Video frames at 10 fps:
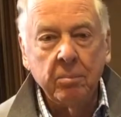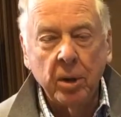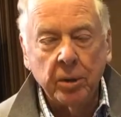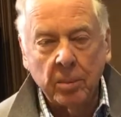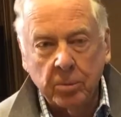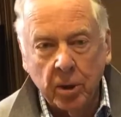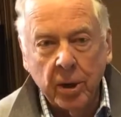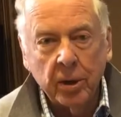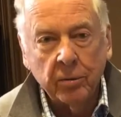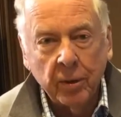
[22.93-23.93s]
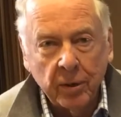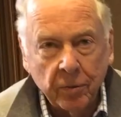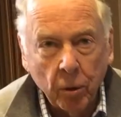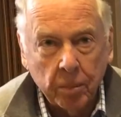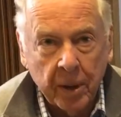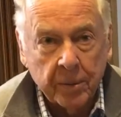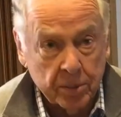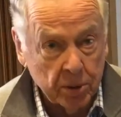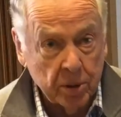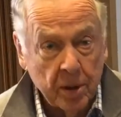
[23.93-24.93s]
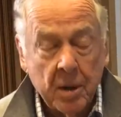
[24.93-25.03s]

built up to 154 papers.